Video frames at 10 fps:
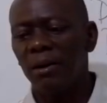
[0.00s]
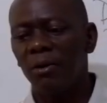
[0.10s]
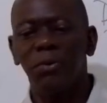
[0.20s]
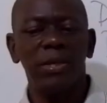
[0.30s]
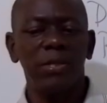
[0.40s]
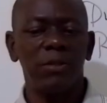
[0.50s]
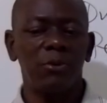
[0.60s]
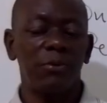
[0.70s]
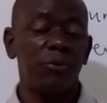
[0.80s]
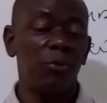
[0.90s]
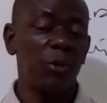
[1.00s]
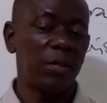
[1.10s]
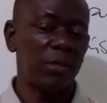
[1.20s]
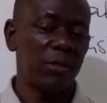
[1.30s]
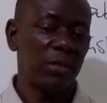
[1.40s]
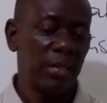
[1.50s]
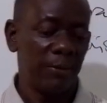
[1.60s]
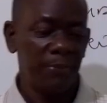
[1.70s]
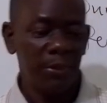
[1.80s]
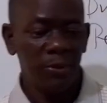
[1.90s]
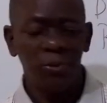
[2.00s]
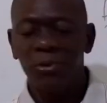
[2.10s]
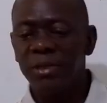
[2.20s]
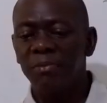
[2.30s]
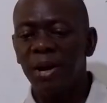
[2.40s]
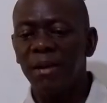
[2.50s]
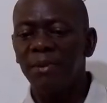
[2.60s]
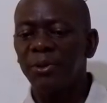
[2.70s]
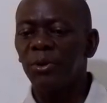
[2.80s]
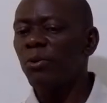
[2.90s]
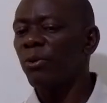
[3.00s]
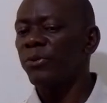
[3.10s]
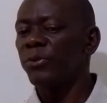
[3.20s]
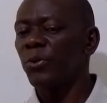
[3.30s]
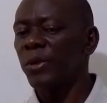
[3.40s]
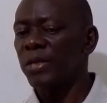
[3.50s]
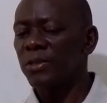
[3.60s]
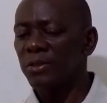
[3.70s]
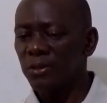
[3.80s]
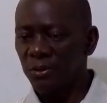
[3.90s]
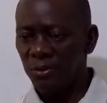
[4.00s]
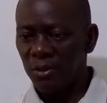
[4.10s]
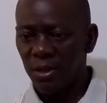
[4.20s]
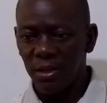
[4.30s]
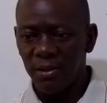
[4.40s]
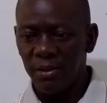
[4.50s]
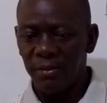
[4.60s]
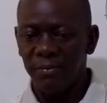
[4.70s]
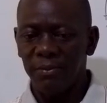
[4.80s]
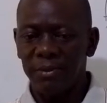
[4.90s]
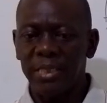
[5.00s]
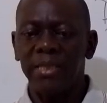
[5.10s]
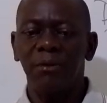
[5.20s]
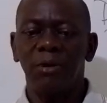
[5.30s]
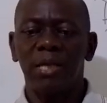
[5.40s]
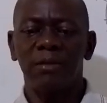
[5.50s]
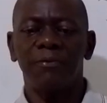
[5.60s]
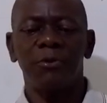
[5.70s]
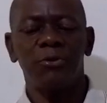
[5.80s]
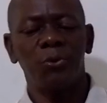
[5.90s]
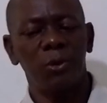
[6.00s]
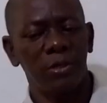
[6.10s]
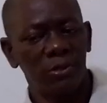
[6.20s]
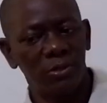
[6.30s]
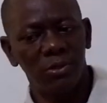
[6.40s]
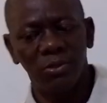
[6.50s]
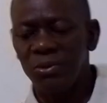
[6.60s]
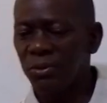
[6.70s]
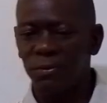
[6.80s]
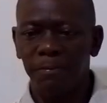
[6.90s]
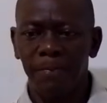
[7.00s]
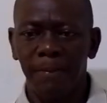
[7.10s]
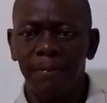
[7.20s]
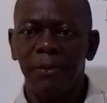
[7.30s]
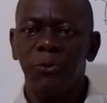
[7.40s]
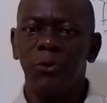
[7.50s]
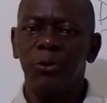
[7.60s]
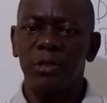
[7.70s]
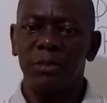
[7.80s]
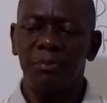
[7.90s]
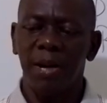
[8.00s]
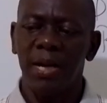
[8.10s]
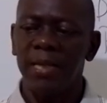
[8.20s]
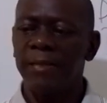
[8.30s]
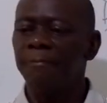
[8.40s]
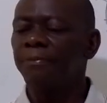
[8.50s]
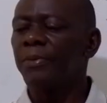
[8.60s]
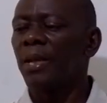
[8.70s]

oranges of 2 weeks. You don't buy matoke of 2 weeks that they will last for 2 weeks. No. You will not buy